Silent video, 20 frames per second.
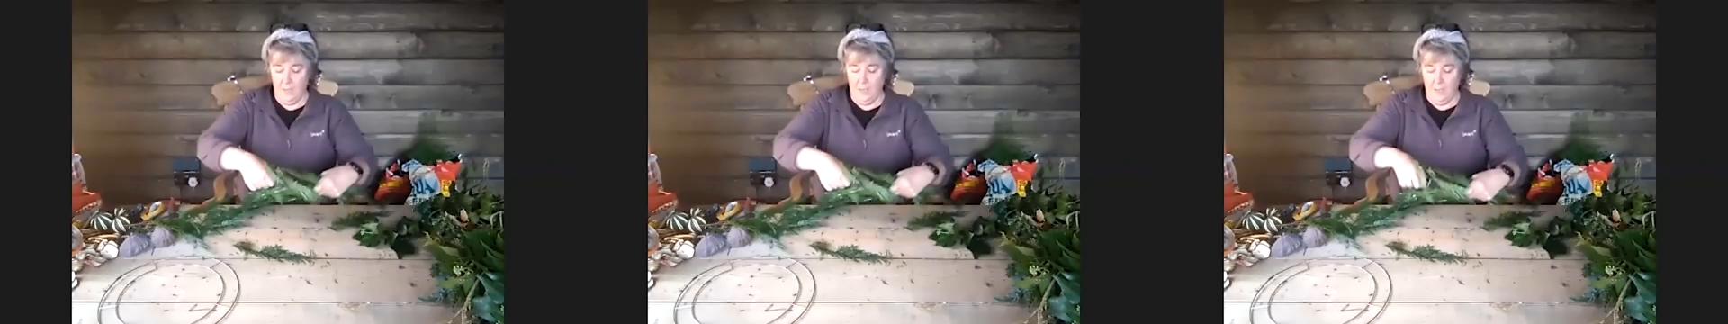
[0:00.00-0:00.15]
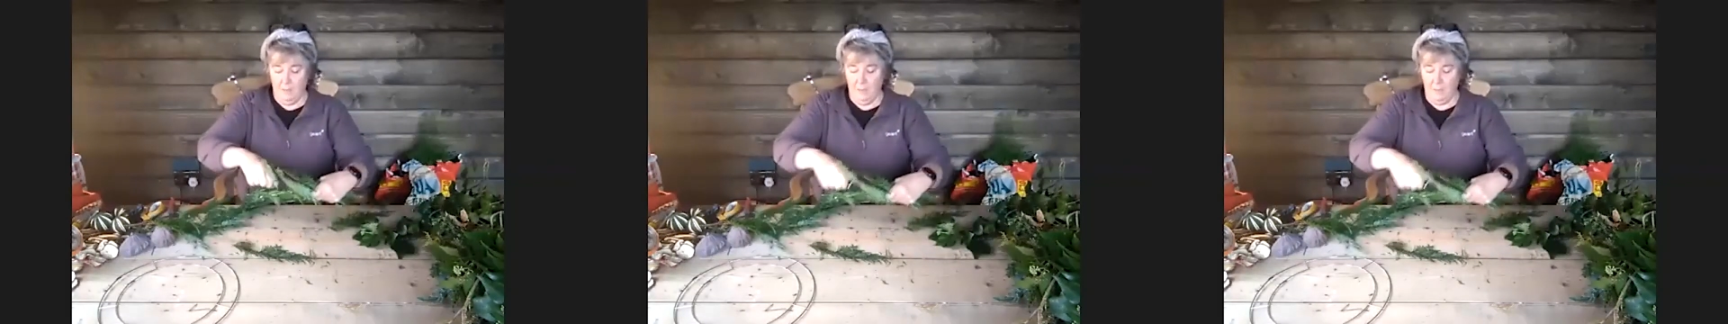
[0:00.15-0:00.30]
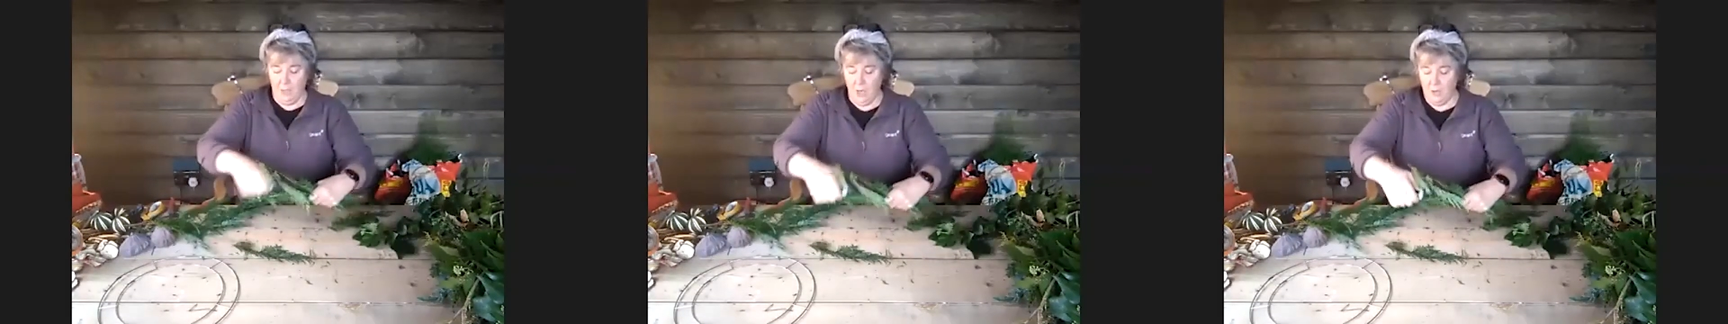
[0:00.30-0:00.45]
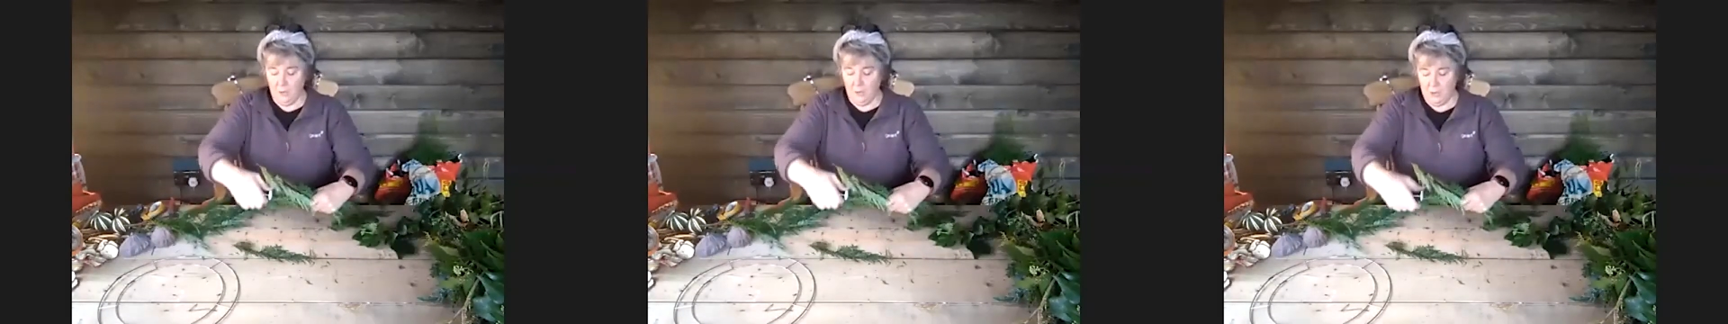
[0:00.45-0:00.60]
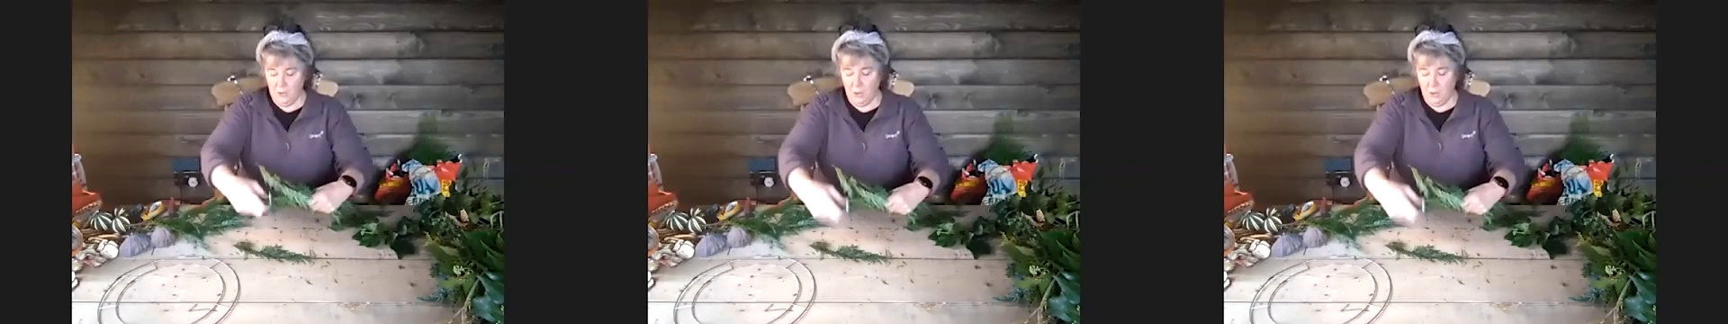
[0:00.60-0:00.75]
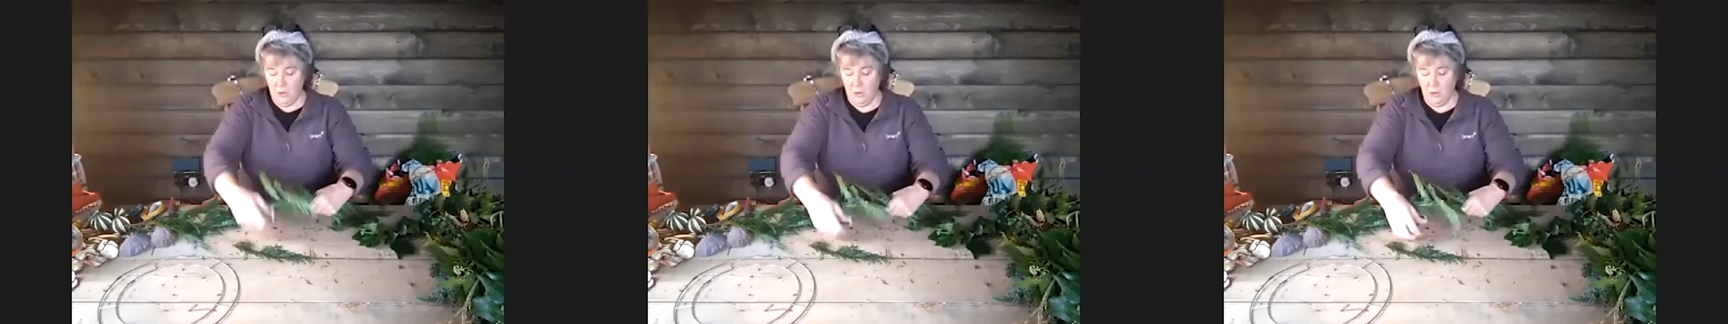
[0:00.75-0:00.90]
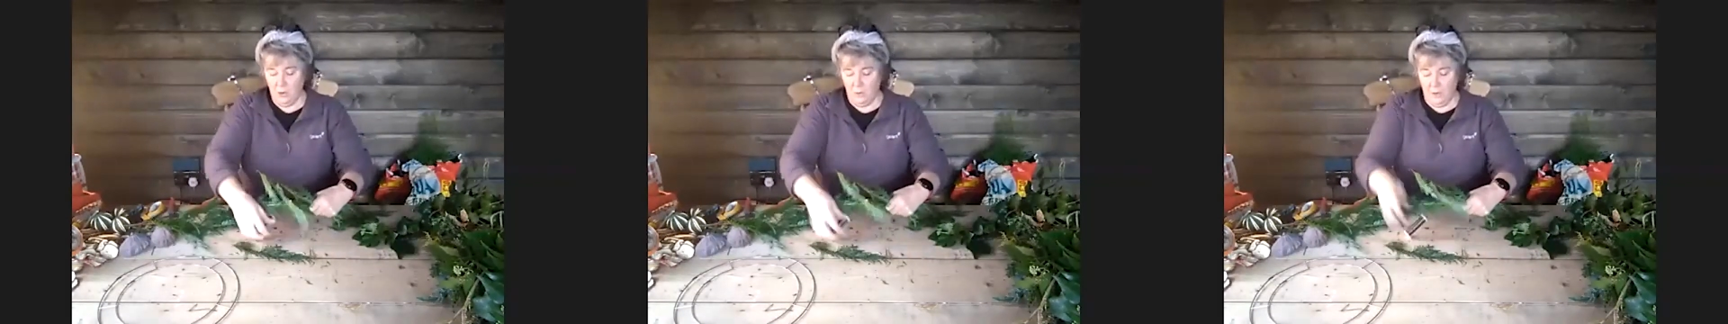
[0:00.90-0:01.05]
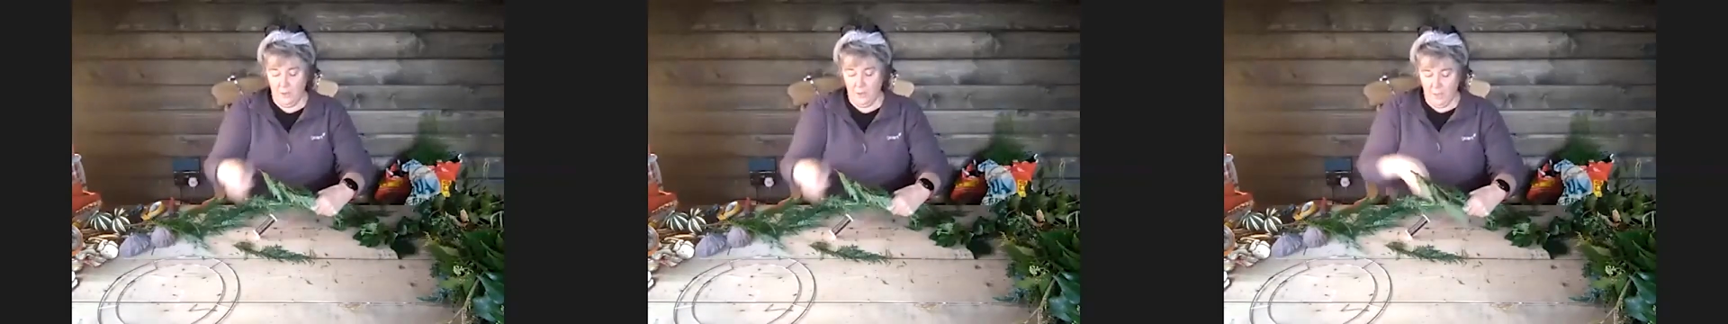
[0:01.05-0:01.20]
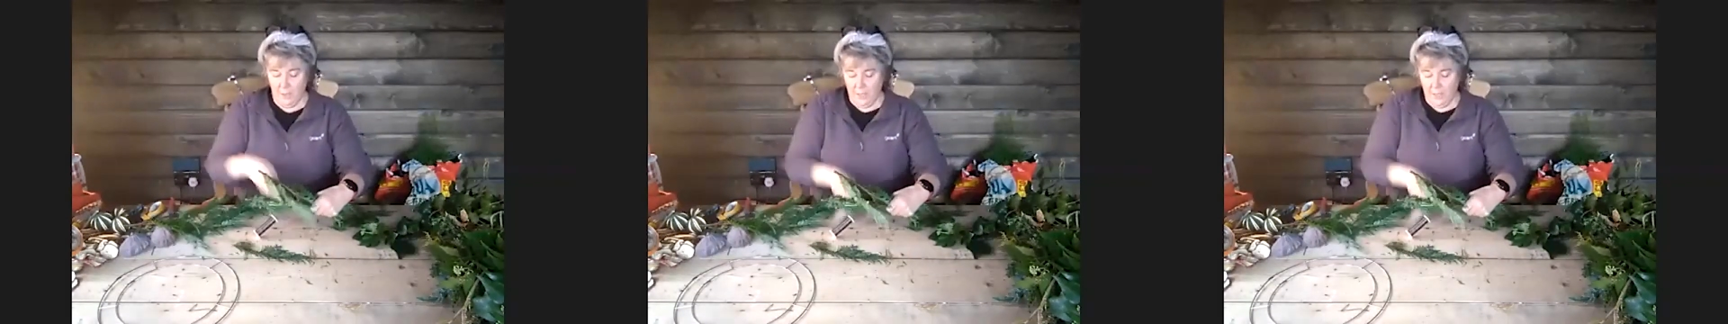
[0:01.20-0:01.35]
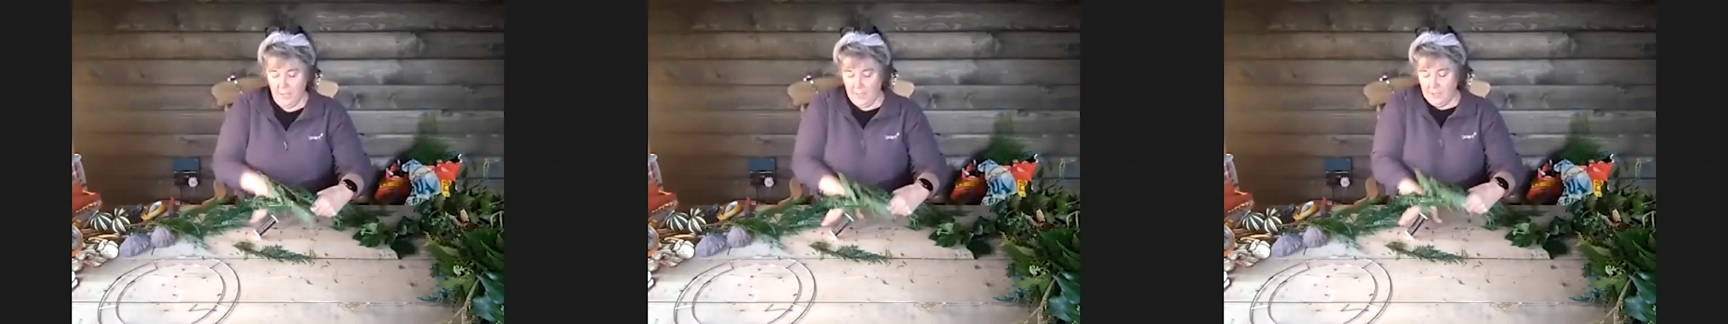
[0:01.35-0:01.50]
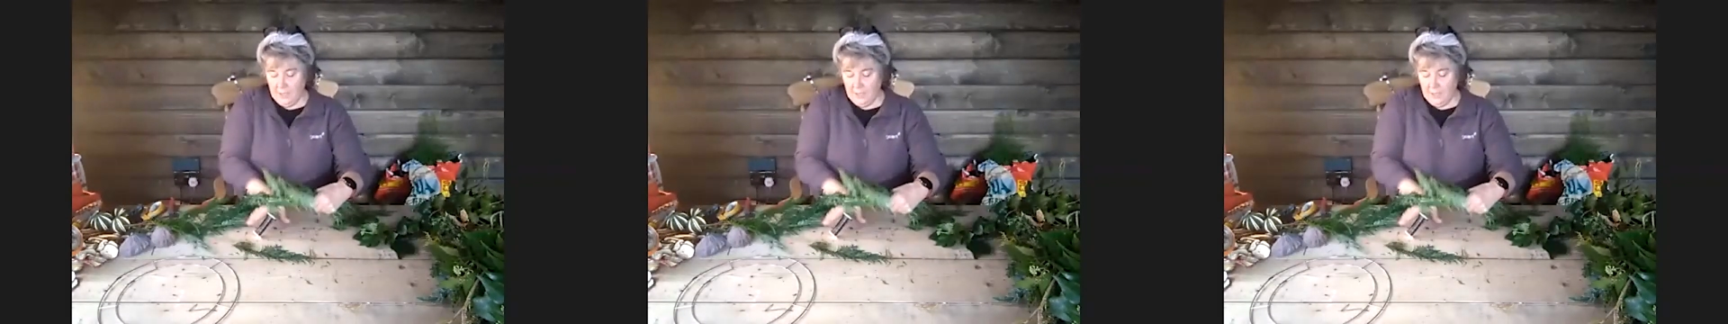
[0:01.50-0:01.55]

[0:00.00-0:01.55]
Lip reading: But also, it